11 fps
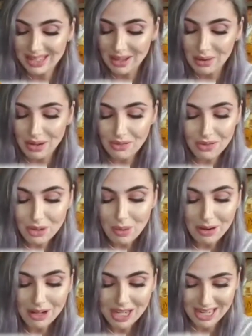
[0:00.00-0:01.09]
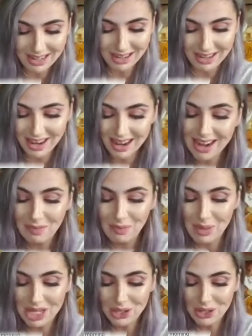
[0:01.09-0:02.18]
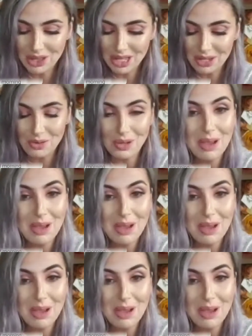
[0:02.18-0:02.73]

So if you are here, make sure that you